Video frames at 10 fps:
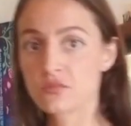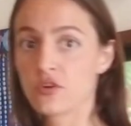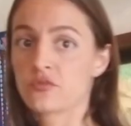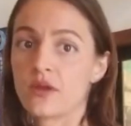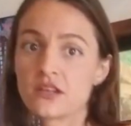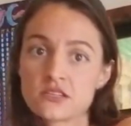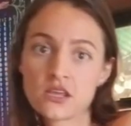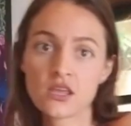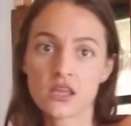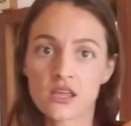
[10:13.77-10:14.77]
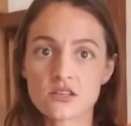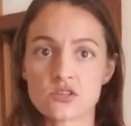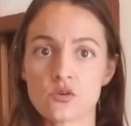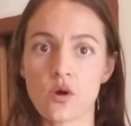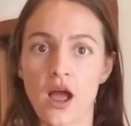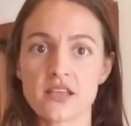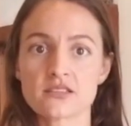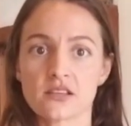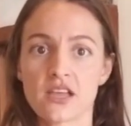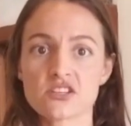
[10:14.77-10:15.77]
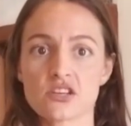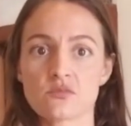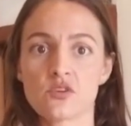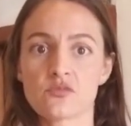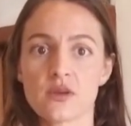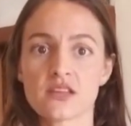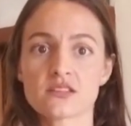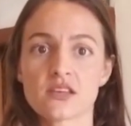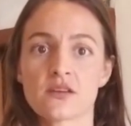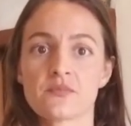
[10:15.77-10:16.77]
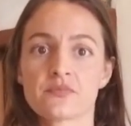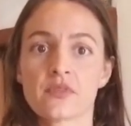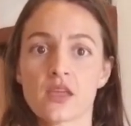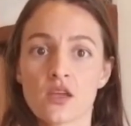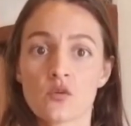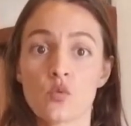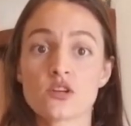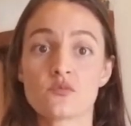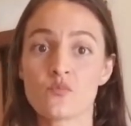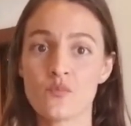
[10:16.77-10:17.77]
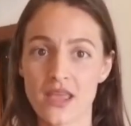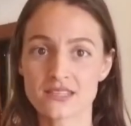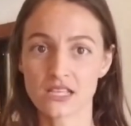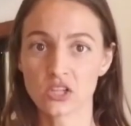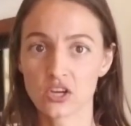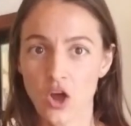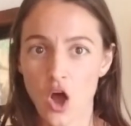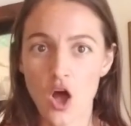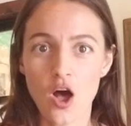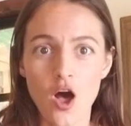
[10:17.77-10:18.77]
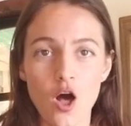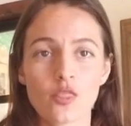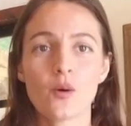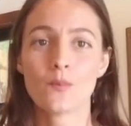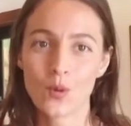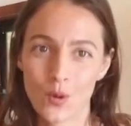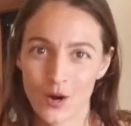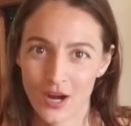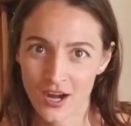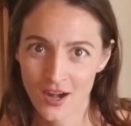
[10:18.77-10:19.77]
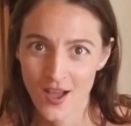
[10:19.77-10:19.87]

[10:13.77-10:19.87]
movement into isolation movement, which makes it look all the more